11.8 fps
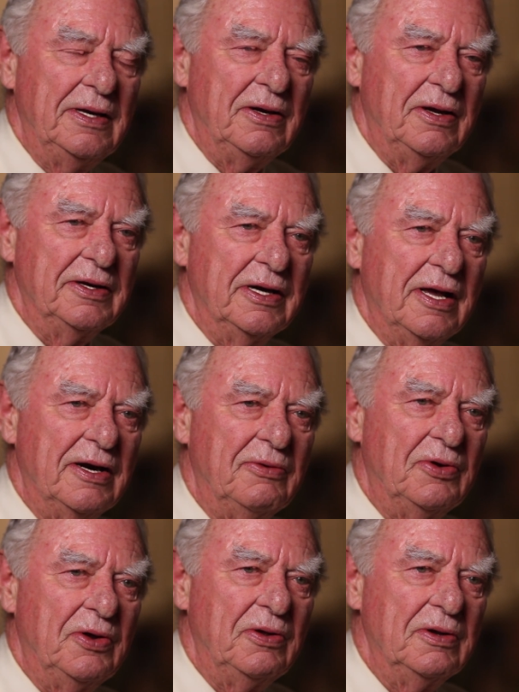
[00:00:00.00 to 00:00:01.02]
on the honor
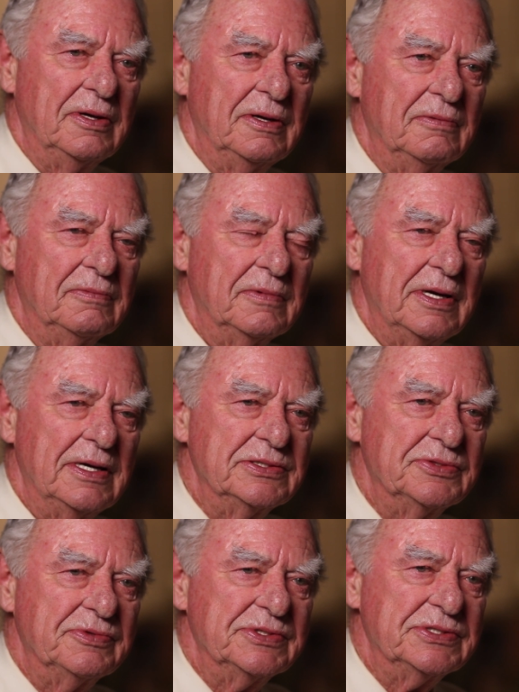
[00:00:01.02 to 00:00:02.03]
roll, and as a
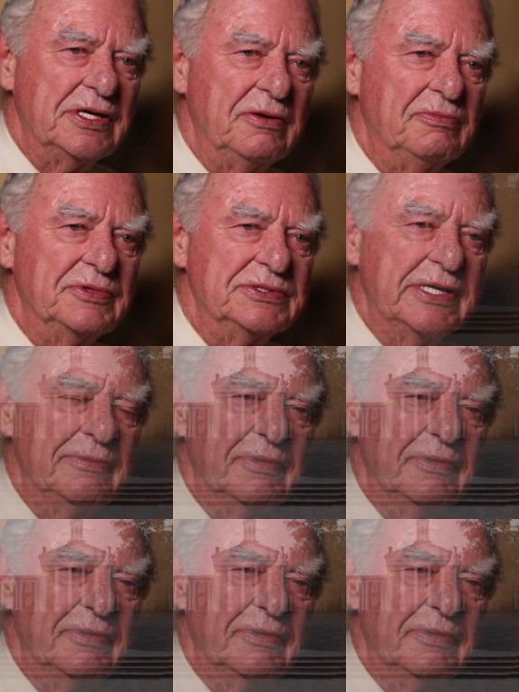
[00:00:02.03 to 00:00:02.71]
result was able